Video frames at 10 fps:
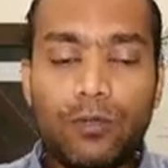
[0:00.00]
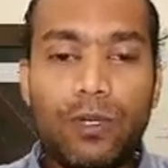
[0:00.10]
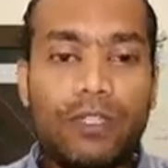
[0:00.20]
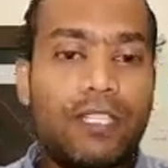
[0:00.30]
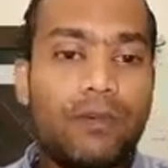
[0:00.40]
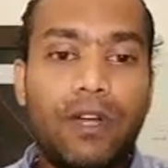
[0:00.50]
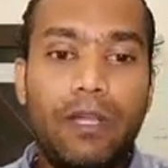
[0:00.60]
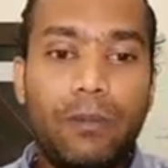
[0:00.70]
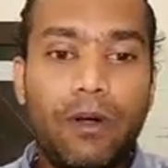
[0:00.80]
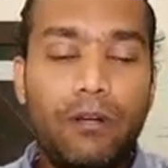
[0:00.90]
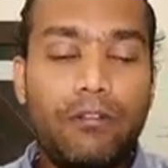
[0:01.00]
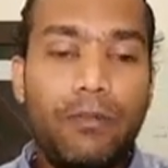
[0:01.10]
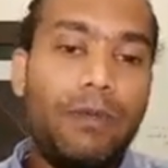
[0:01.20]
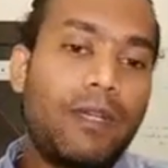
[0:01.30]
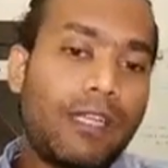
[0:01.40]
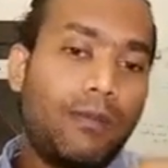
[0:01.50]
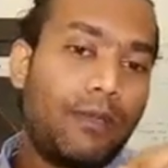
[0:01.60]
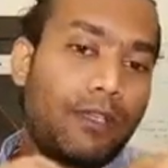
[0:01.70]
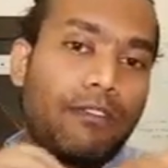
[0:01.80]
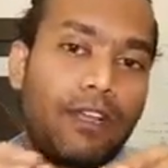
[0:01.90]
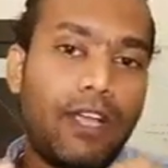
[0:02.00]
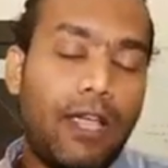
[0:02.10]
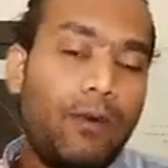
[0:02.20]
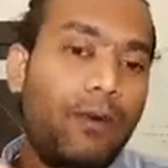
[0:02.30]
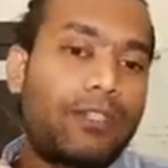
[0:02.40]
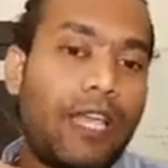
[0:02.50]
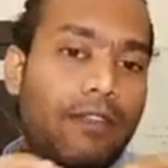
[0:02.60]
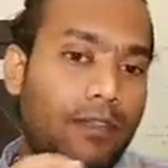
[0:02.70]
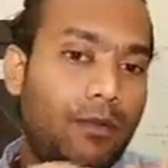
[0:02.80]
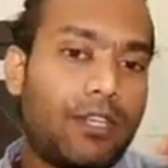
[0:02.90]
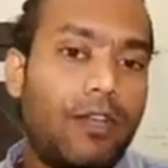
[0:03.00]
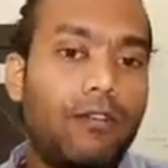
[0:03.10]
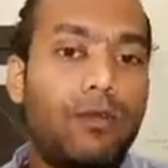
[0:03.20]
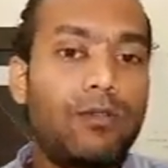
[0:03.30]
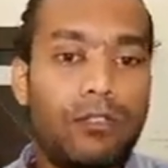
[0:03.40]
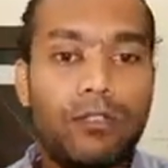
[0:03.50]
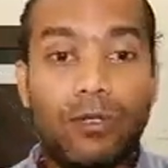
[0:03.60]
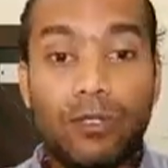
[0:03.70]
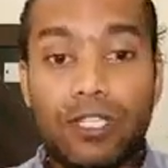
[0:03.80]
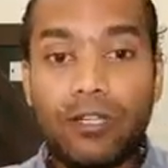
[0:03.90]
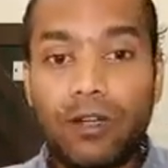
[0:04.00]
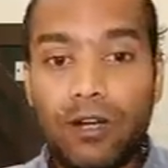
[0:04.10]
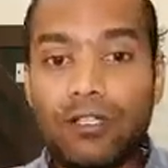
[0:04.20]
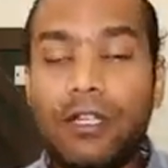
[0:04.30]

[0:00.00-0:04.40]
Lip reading: because that's very important for me, because I'm looking for a guy who is having those kind of a toolset knowledge.